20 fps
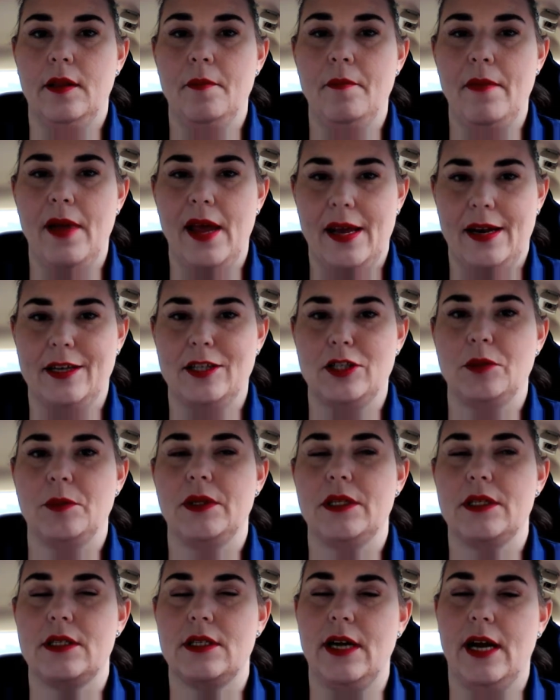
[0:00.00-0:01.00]
The
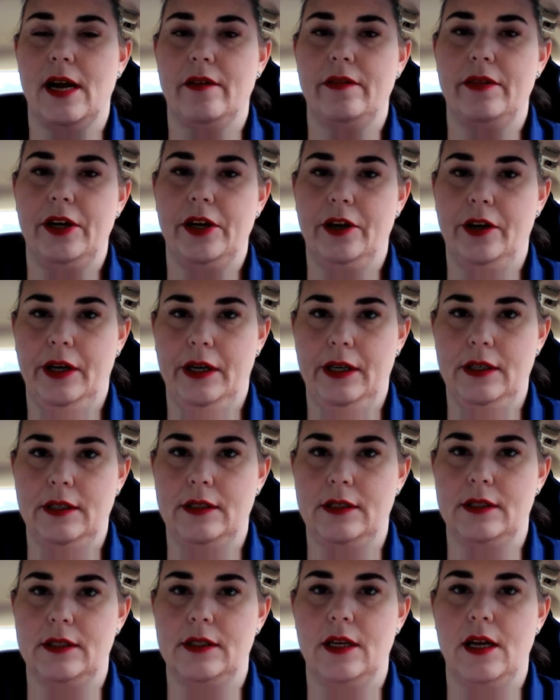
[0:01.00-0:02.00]
management staff here
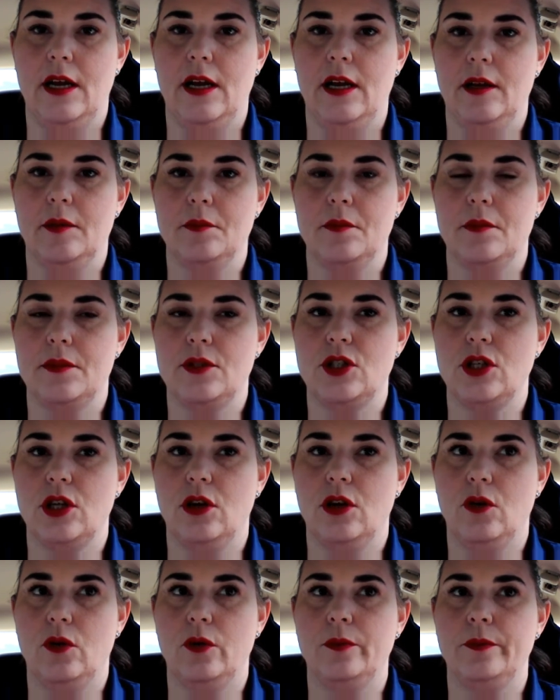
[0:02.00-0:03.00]
is.
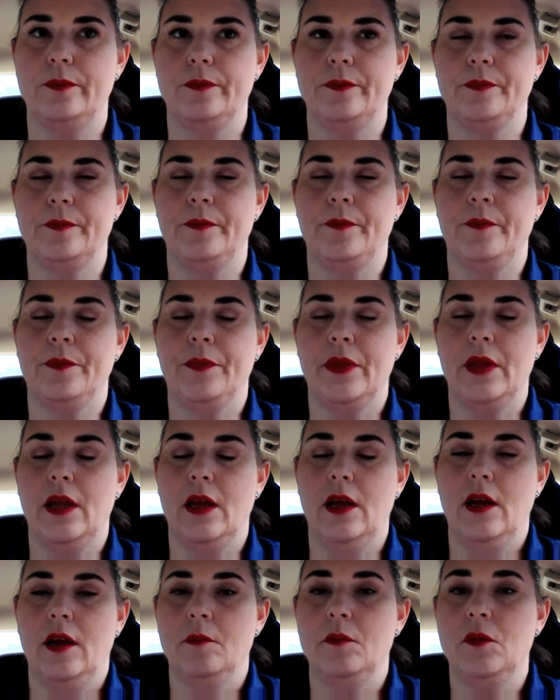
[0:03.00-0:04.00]
So
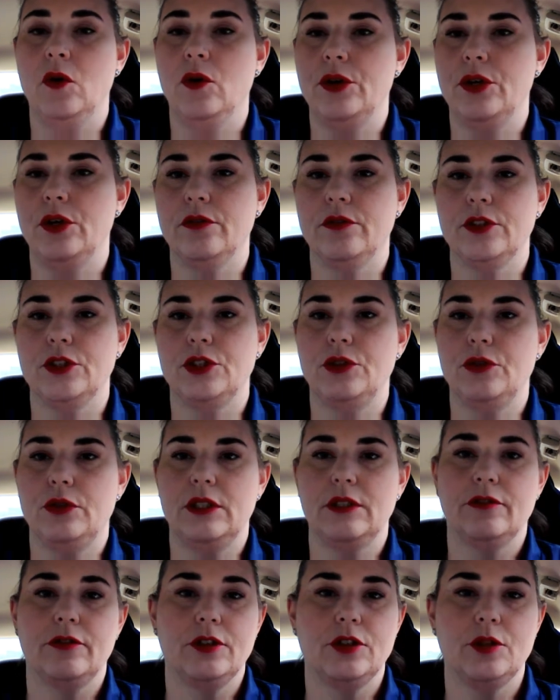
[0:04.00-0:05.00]
going over to a
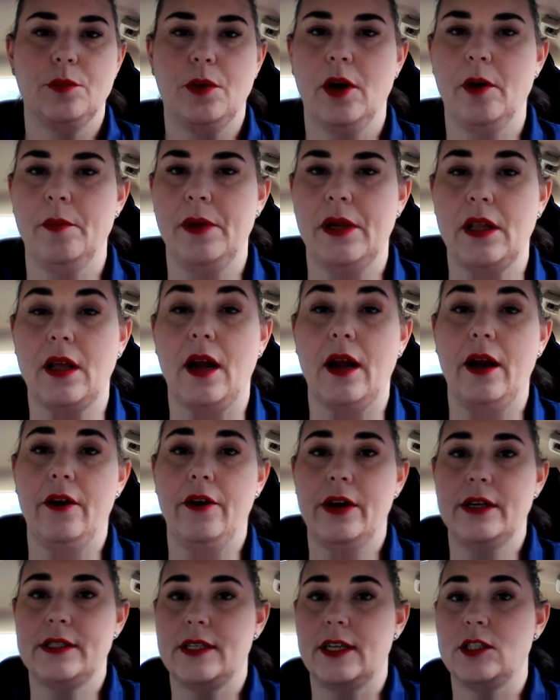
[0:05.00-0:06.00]
different department in
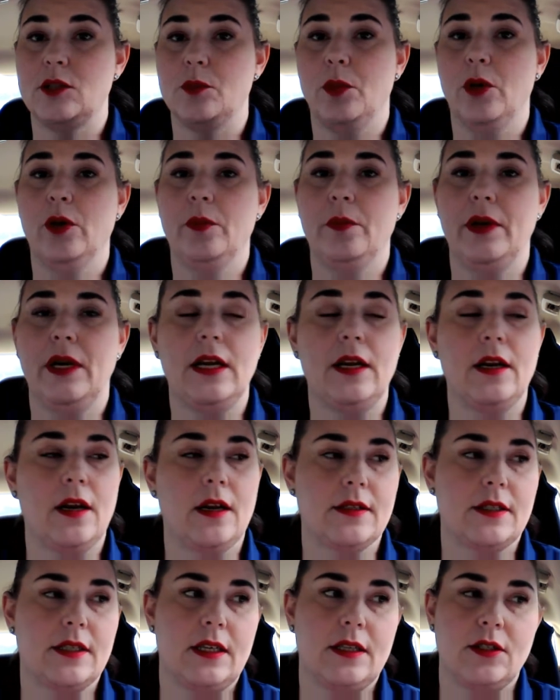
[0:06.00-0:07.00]
IRS, it's permanent,
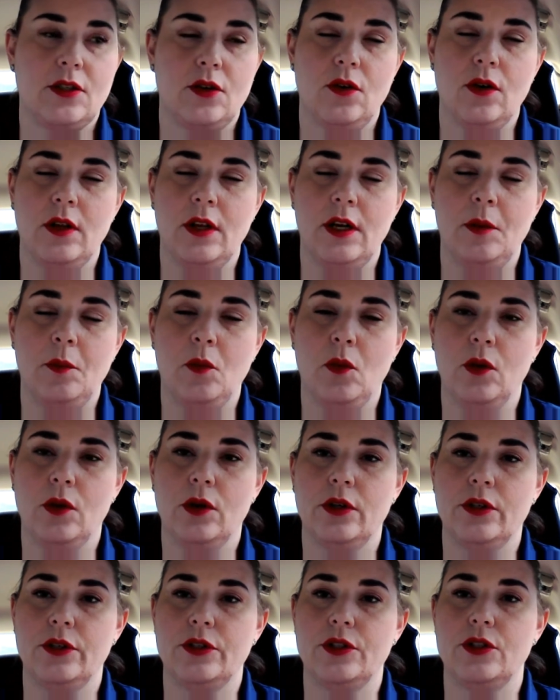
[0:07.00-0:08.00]
not seasonal
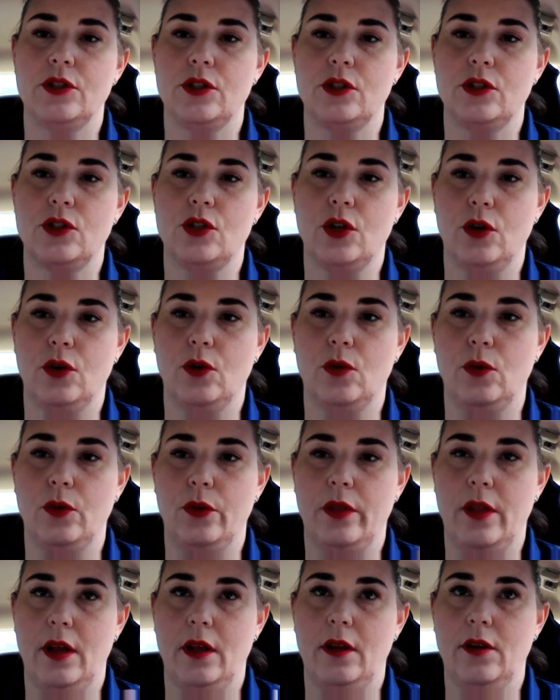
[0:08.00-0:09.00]
anymore,
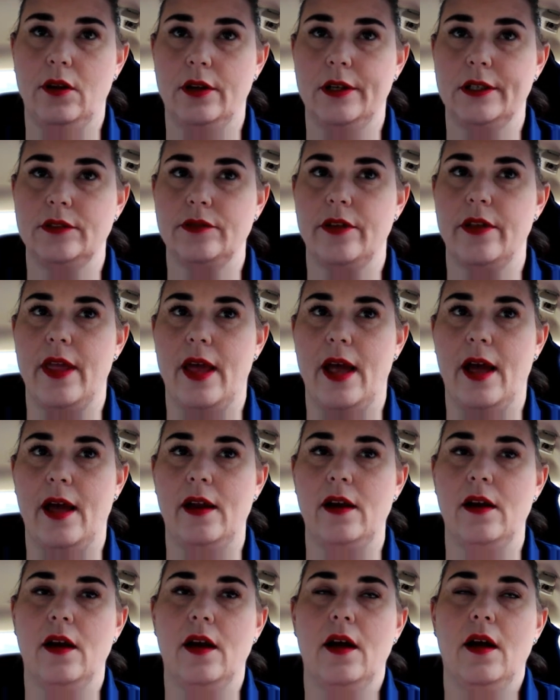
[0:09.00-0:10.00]
so thank goodness for
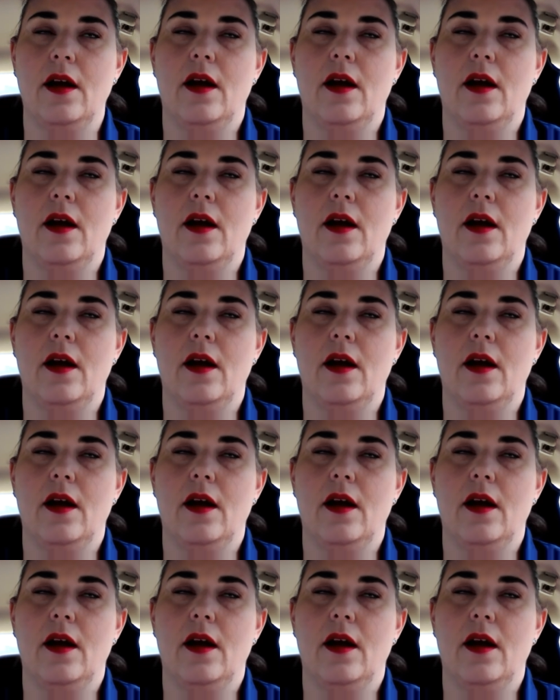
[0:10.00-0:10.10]
that.